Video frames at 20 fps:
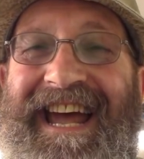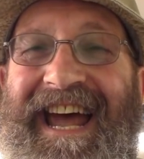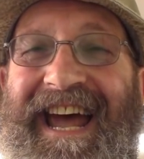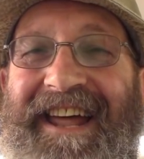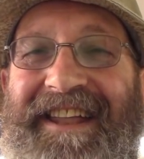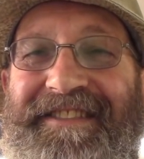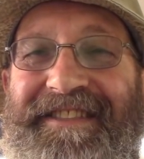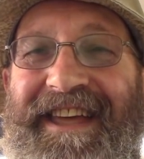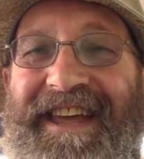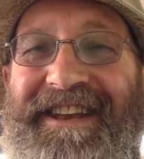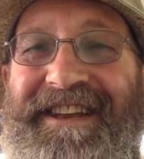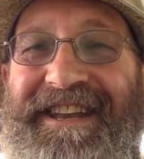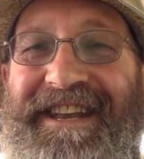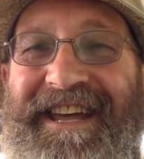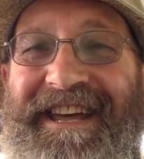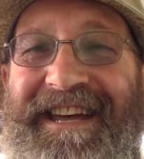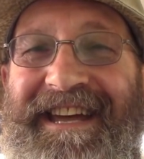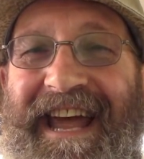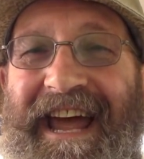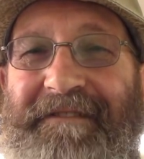and then
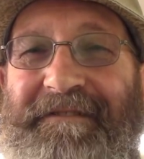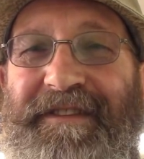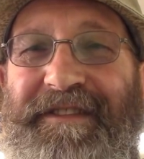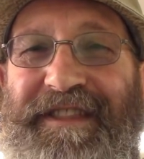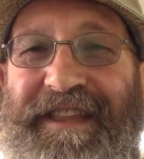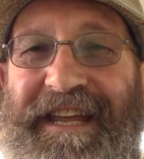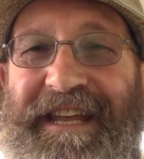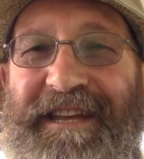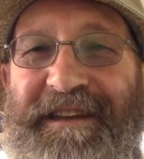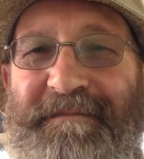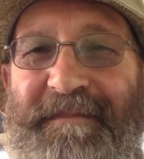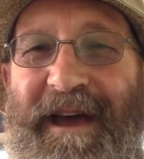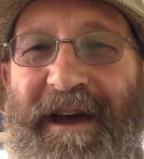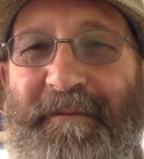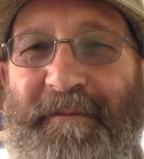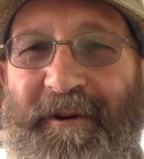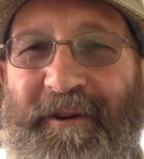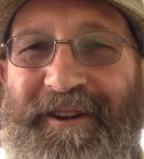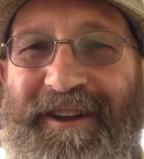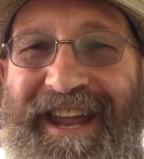have a think
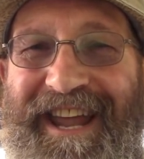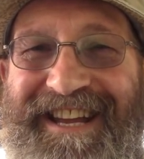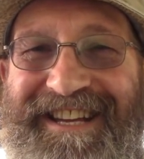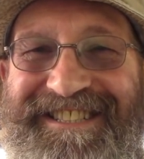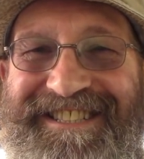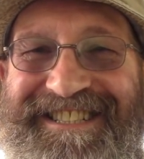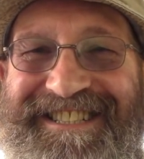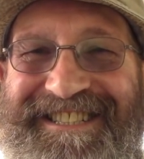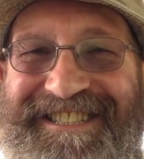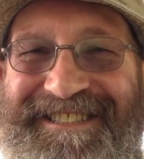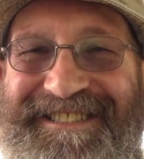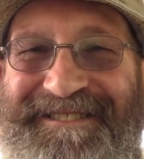about what next.